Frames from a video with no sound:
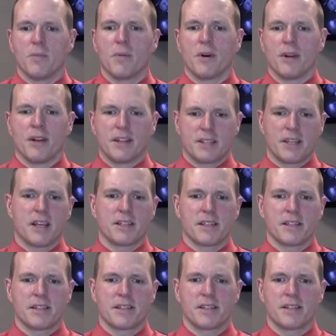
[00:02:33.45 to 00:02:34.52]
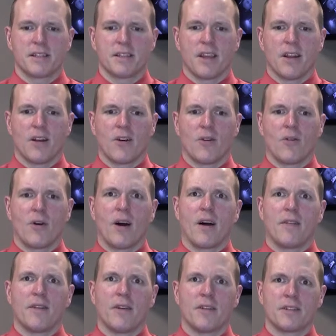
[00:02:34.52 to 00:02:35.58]
But it assesses
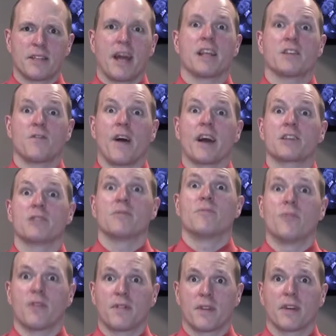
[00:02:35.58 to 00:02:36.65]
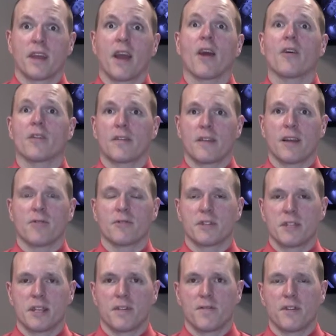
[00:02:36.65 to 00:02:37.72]
their satisfaction with the care that they
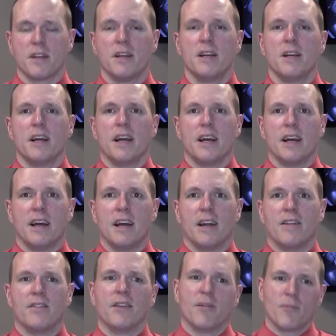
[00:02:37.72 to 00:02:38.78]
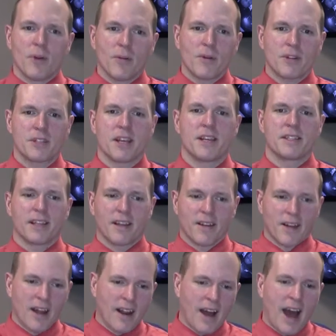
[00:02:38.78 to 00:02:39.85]
received, and it pretty much says like
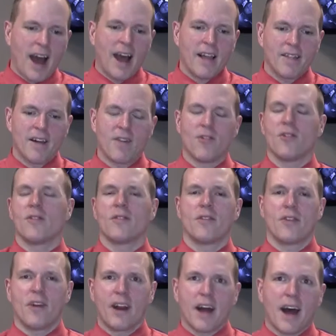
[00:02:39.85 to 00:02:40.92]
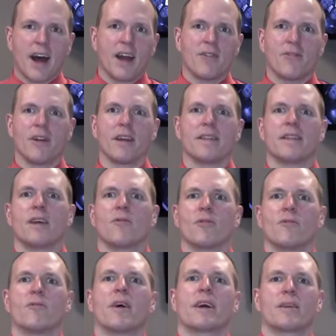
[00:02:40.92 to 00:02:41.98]
at a high level or at a high rate, they
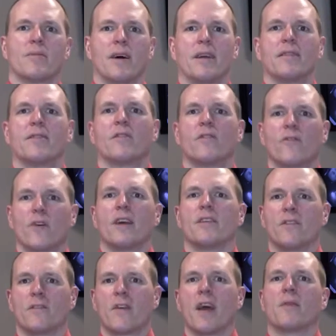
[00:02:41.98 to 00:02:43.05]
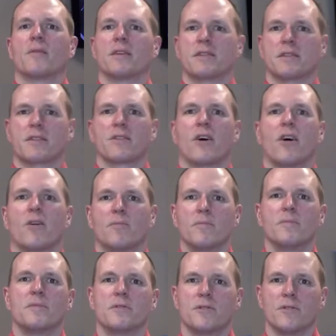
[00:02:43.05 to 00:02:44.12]
would recommend their friend or family to
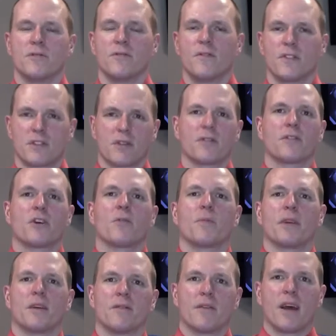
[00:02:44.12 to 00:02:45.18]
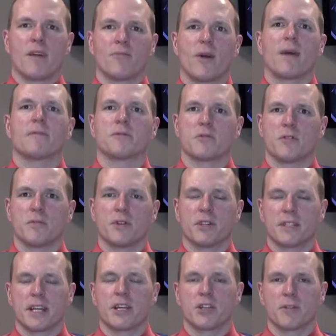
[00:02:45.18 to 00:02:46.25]
come to physical therapy at Robbins
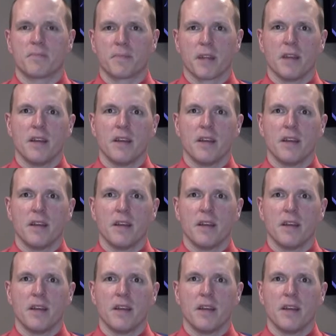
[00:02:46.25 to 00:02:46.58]
Rehabilitation.